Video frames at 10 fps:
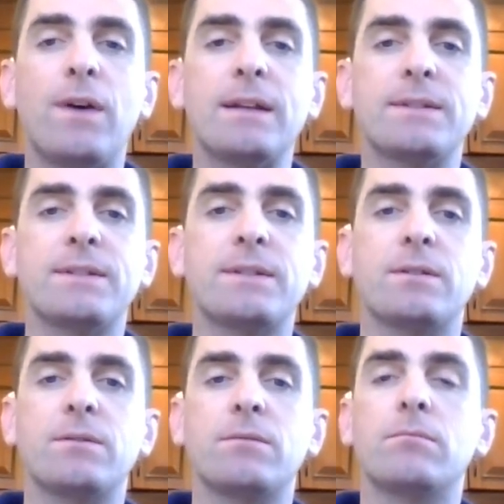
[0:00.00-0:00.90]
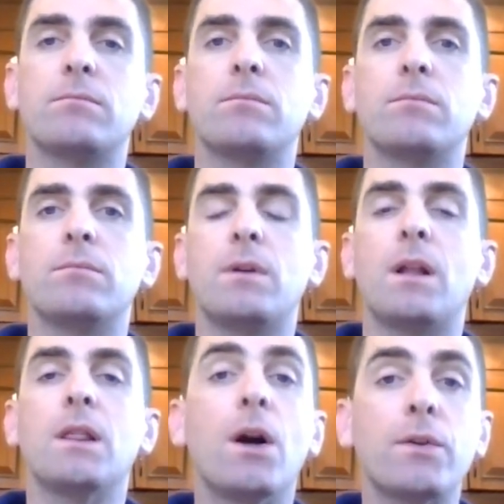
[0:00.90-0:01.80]
has
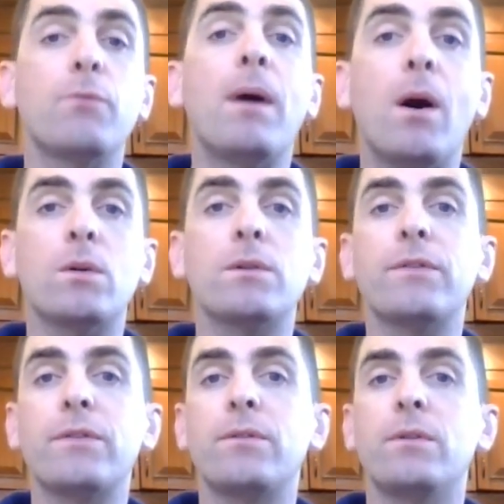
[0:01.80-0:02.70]
a lot of powers.